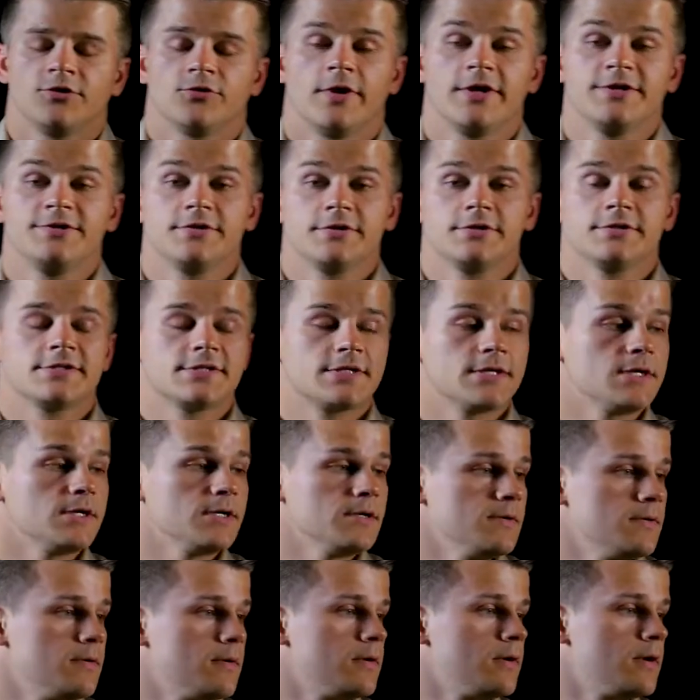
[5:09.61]
So as you can
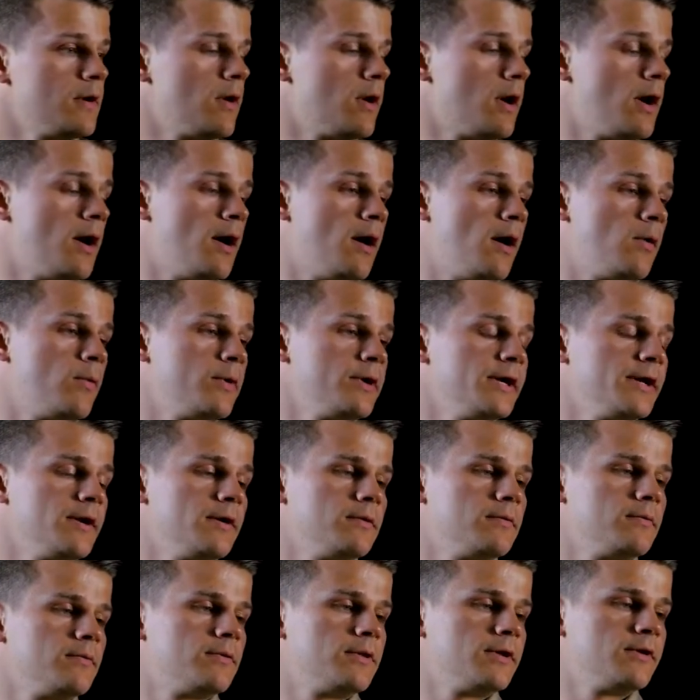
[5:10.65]
see, uh, we
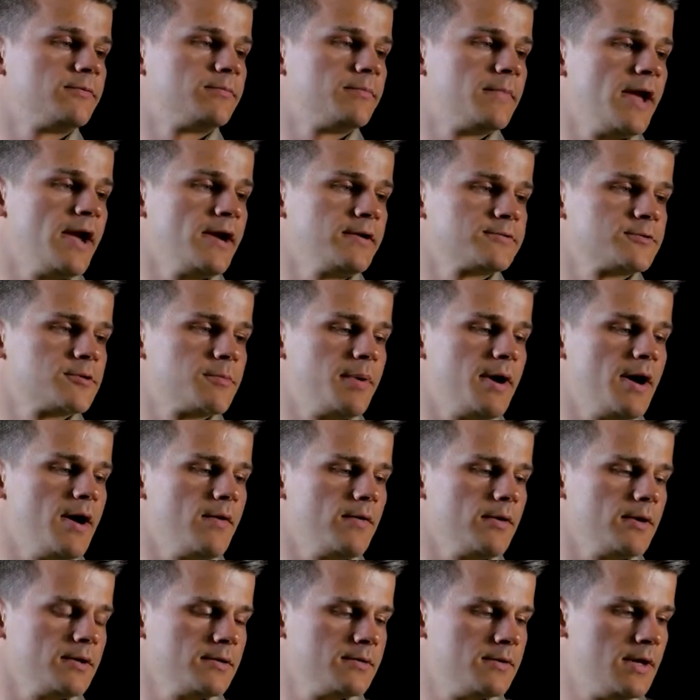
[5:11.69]
get this extra
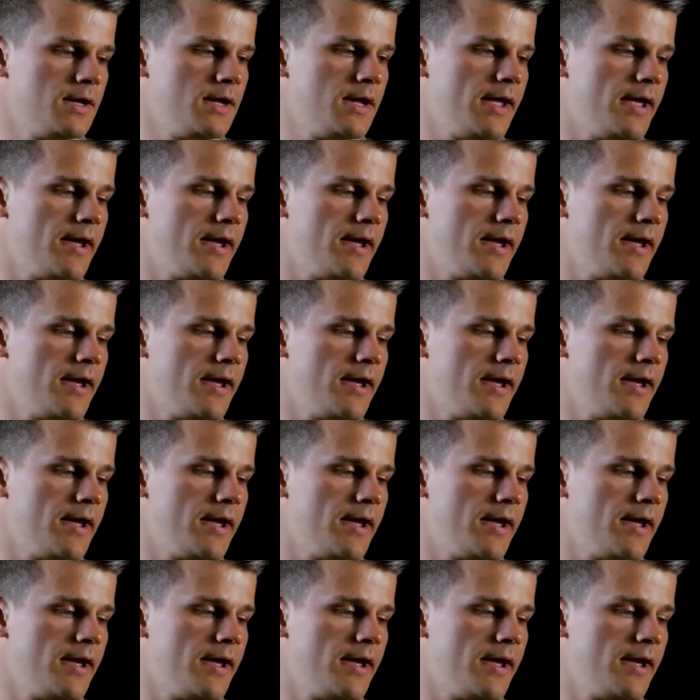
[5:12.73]
power